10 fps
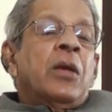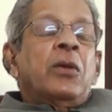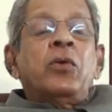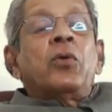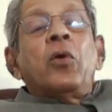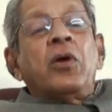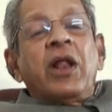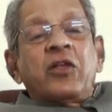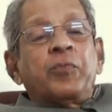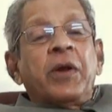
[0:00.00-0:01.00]
You don't
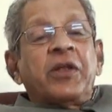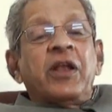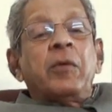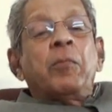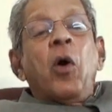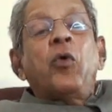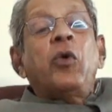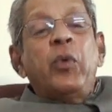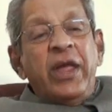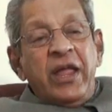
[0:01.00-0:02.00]
expect any
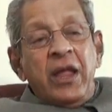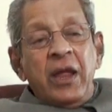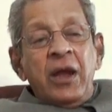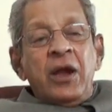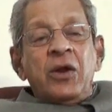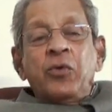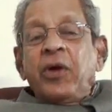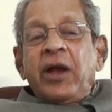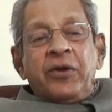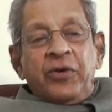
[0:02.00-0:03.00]
Maulvi to
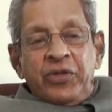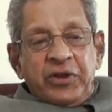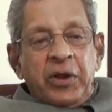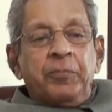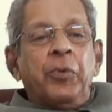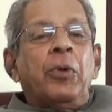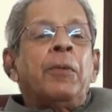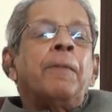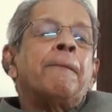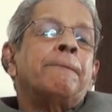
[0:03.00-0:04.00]
get into the temple.
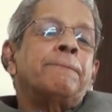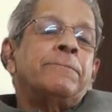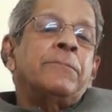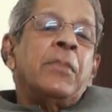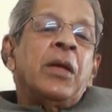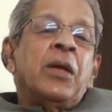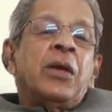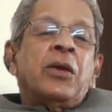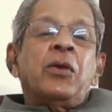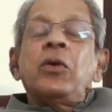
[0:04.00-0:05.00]

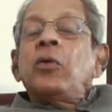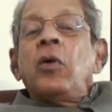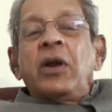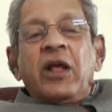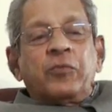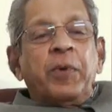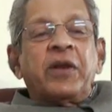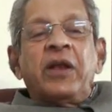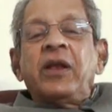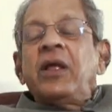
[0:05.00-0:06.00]
You don't expect
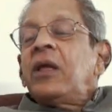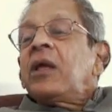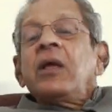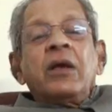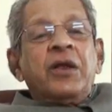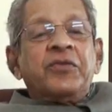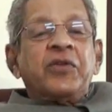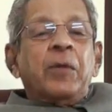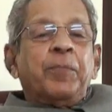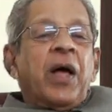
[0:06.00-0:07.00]
any
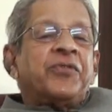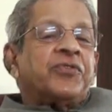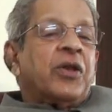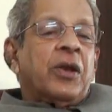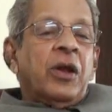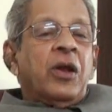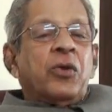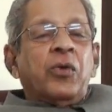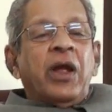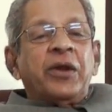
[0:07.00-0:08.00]
Christian pastor
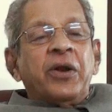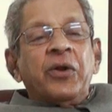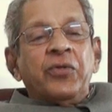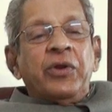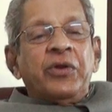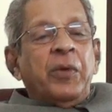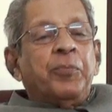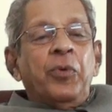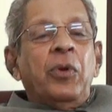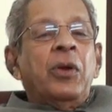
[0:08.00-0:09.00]
to get into the
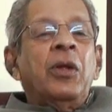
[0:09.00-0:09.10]
temple.